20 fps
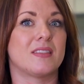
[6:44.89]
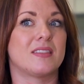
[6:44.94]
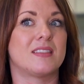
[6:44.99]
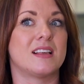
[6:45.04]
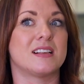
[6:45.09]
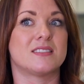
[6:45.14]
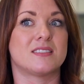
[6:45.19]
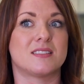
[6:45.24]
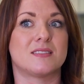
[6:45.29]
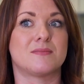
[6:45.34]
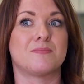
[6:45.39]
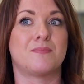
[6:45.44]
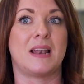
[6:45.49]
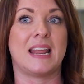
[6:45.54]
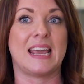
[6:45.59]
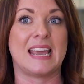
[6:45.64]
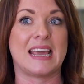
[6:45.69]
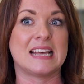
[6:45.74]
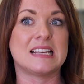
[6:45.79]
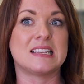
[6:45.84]
This
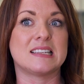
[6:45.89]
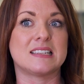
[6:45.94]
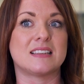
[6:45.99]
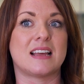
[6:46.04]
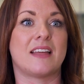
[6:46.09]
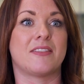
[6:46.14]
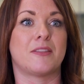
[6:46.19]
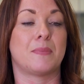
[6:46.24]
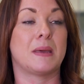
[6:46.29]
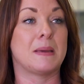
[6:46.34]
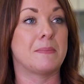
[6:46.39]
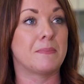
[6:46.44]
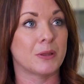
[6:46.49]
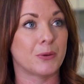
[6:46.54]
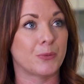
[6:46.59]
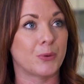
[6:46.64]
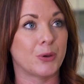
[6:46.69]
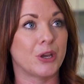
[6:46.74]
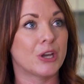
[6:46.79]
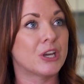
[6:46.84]
place and the people
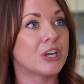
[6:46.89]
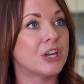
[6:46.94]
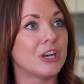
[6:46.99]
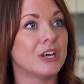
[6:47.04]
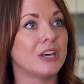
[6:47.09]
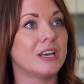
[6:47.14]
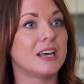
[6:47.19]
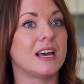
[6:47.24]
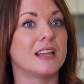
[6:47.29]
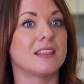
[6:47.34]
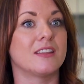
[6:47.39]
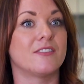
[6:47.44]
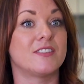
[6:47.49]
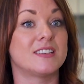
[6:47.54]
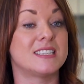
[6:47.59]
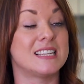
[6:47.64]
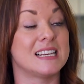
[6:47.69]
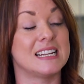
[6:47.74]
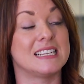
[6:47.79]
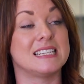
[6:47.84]
that work here and the
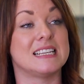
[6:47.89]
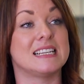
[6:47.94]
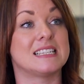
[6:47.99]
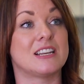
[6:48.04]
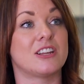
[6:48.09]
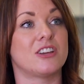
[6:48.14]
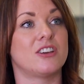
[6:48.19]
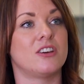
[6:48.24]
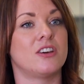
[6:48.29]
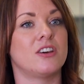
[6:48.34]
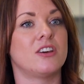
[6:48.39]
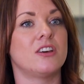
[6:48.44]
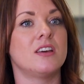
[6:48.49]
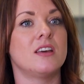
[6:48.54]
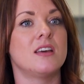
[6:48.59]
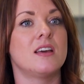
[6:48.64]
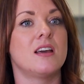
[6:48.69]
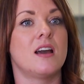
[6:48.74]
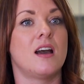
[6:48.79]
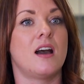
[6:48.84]
facilities that are here
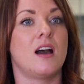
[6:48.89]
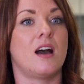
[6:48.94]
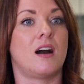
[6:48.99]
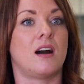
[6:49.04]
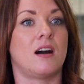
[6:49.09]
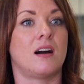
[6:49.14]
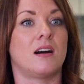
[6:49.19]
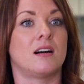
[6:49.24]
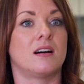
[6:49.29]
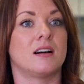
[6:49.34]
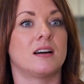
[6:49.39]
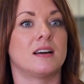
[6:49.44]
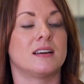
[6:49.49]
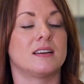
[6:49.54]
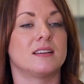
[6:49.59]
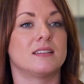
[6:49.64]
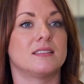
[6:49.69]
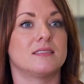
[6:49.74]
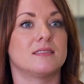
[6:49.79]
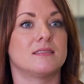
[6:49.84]
are
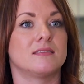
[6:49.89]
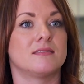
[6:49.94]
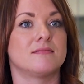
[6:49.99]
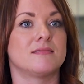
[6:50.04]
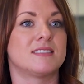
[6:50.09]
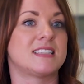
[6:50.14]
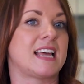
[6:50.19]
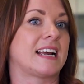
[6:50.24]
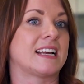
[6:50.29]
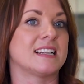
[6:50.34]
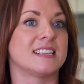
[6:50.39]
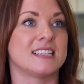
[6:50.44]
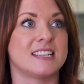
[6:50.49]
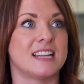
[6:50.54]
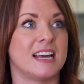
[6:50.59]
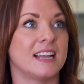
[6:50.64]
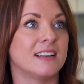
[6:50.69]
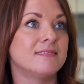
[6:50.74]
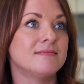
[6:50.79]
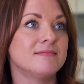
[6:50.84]
second to
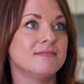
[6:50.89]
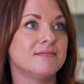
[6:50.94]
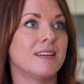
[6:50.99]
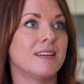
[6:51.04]
none.